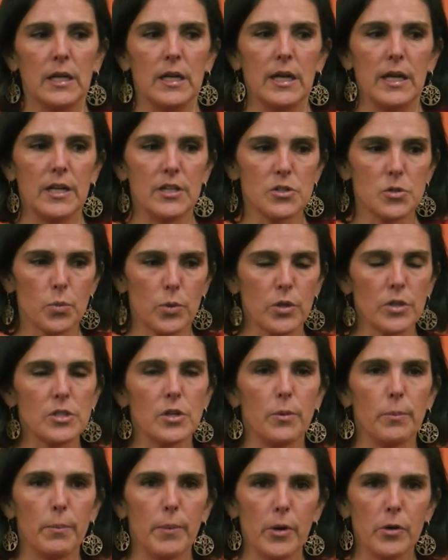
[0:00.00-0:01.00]
and has worked
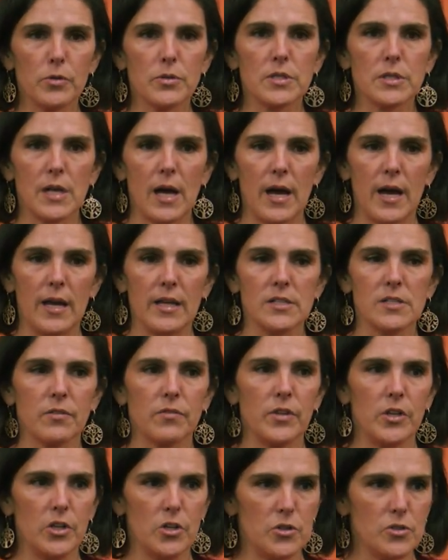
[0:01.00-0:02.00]
on both sides of
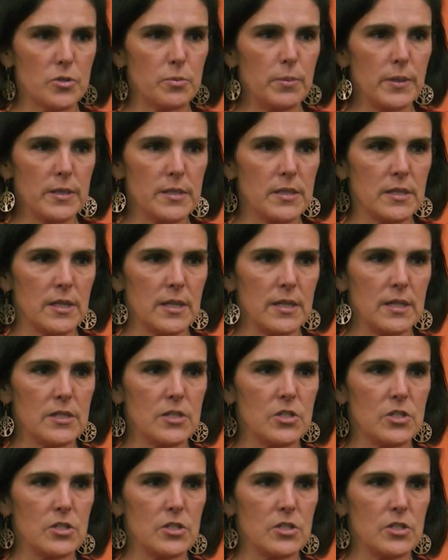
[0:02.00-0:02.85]
the news business.